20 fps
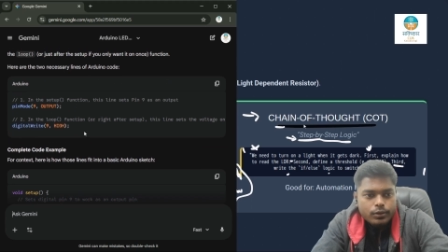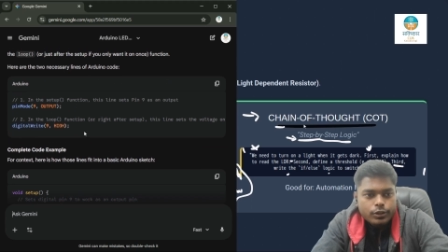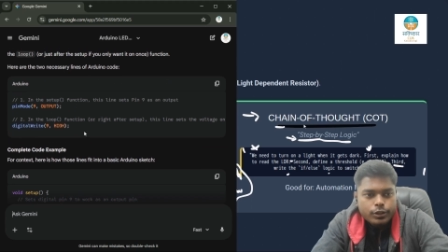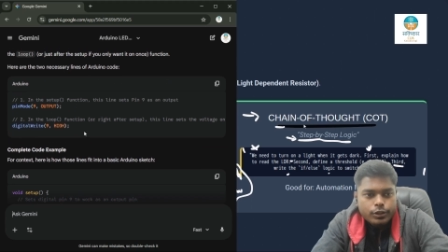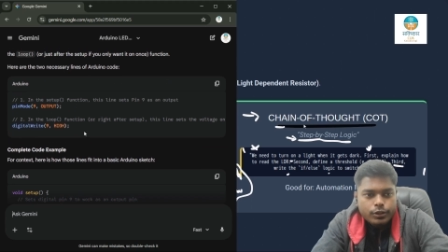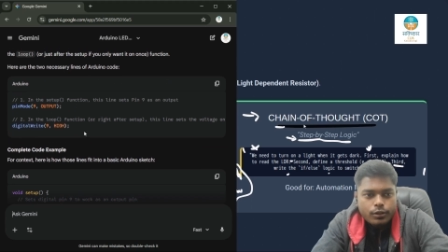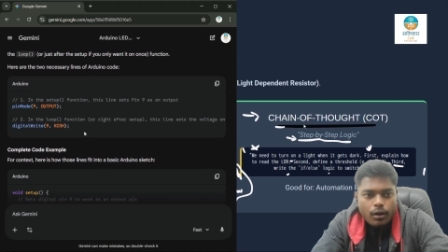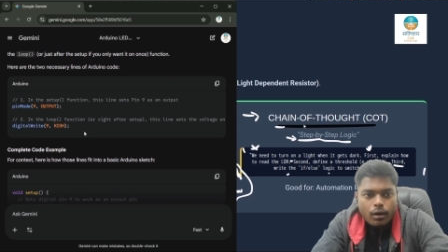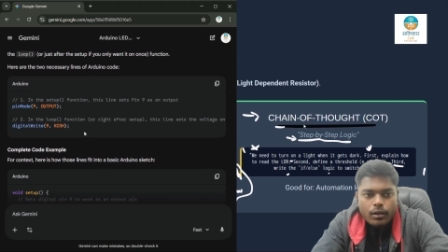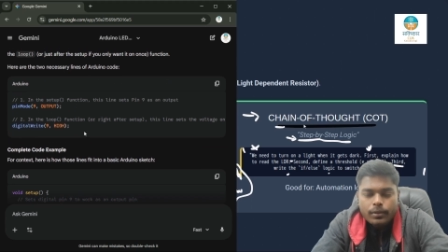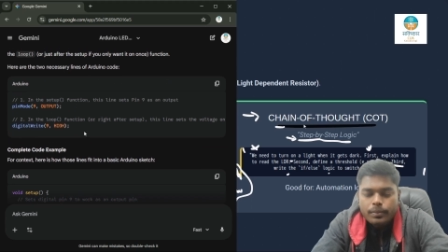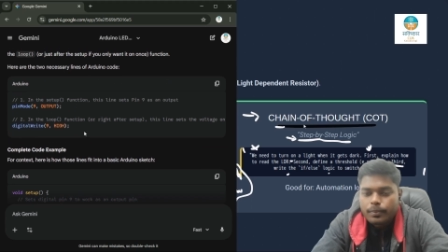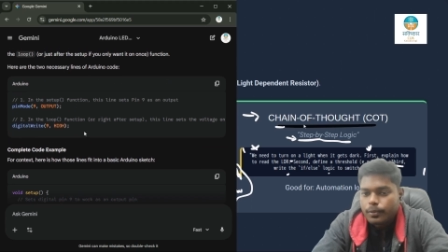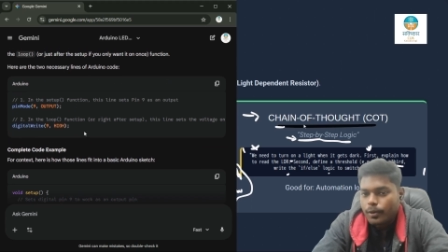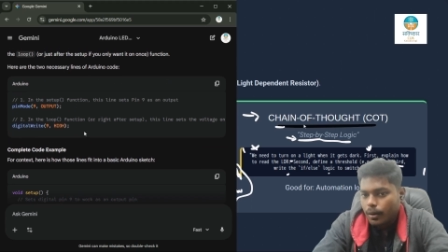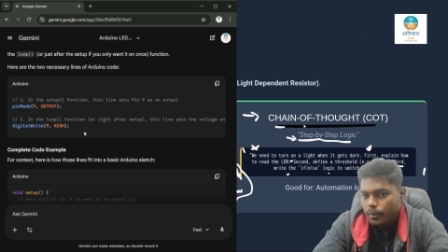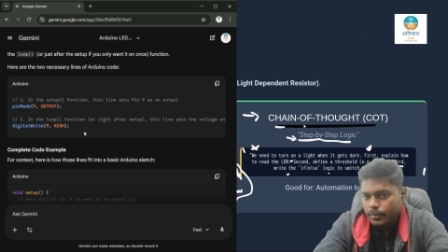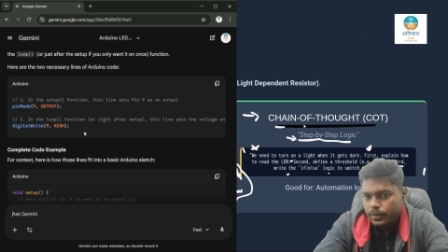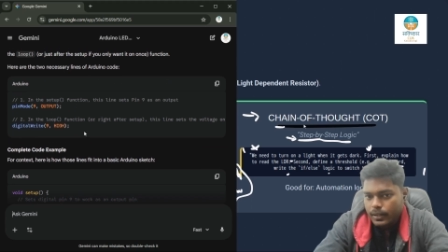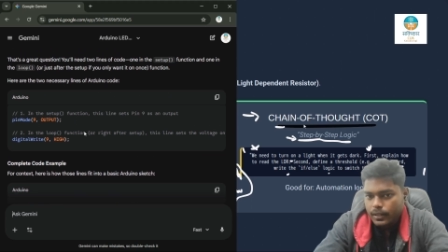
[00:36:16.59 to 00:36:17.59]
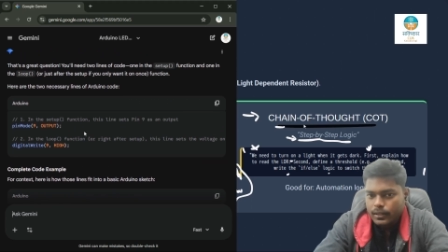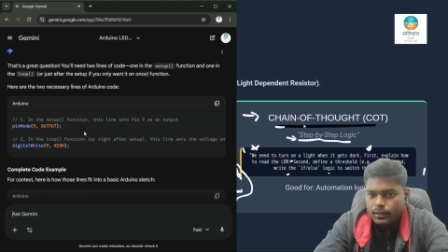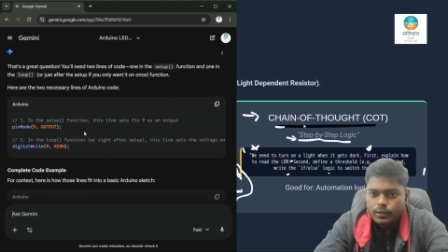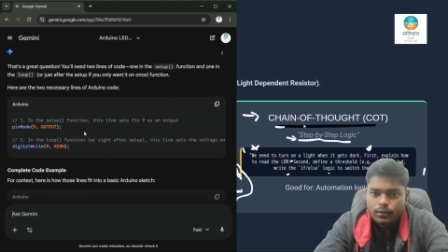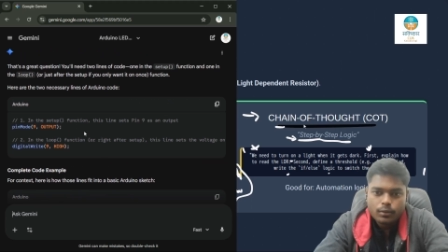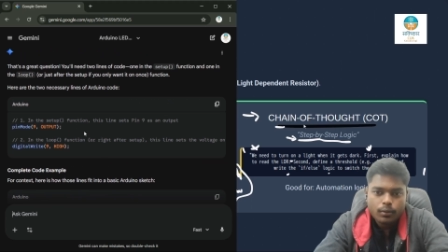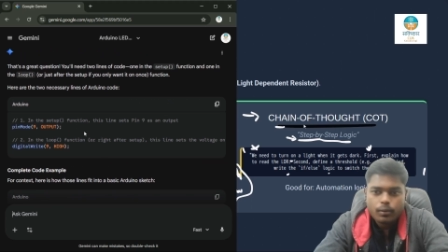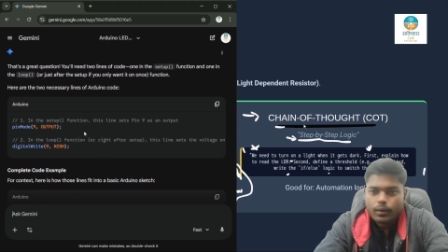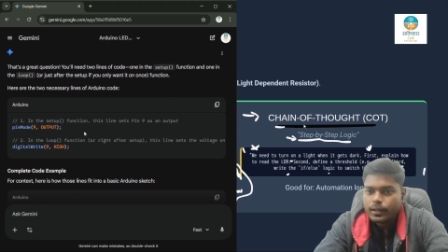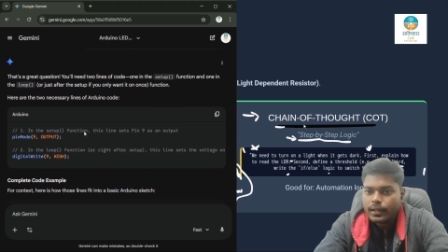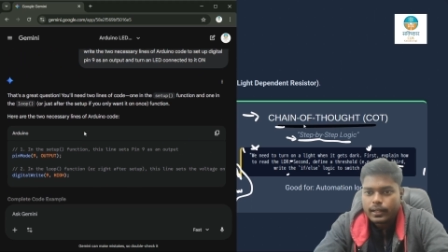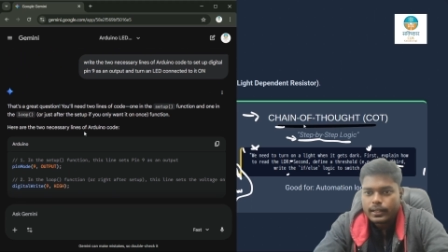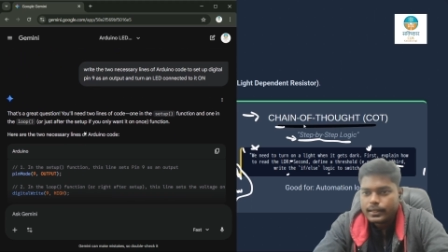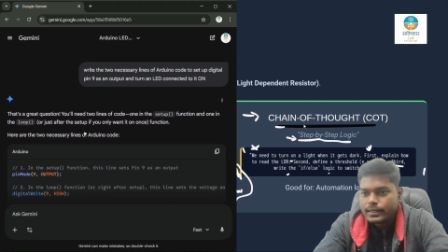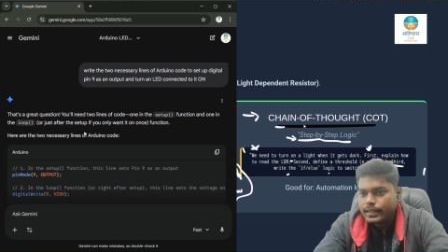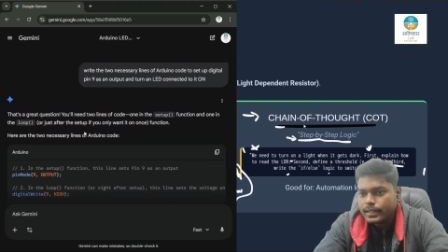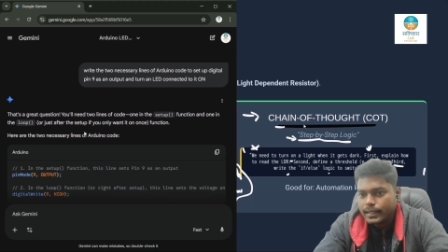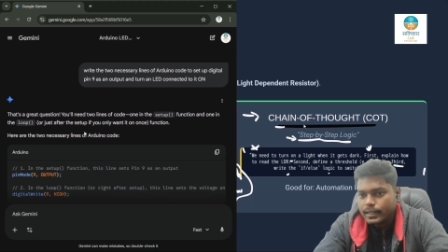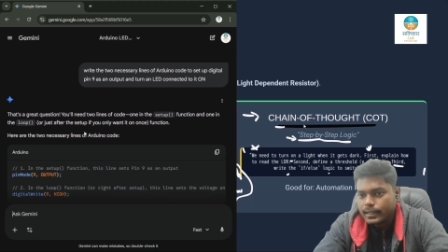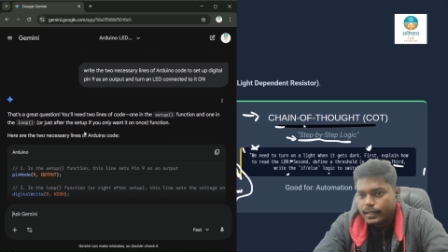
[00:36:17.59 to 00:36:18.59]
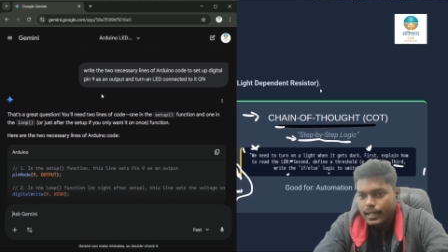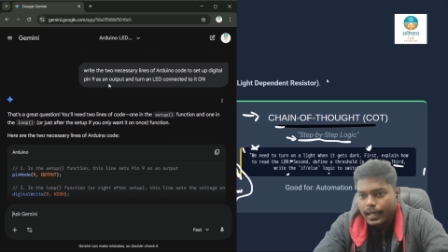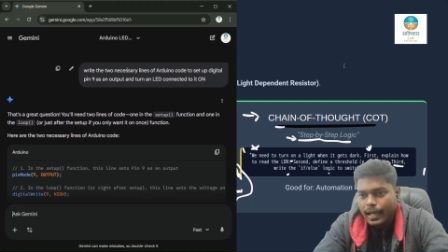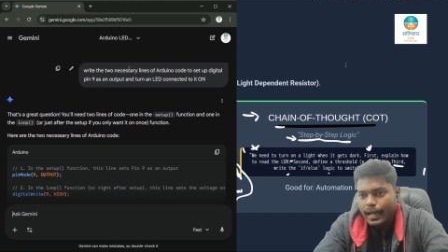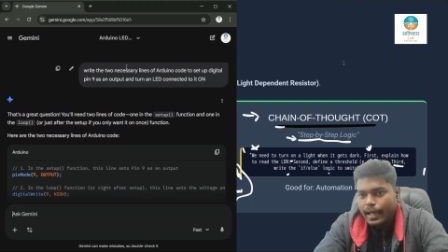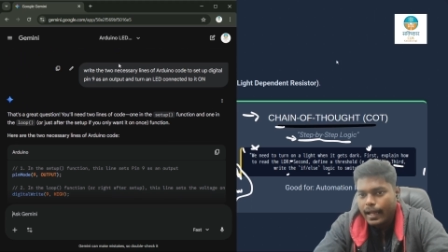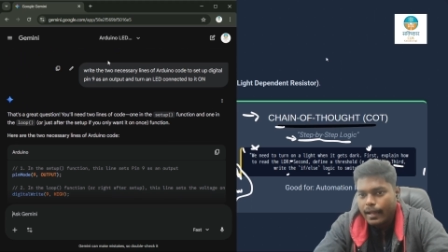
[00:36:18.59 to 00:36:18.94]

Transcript: short prompting. So see,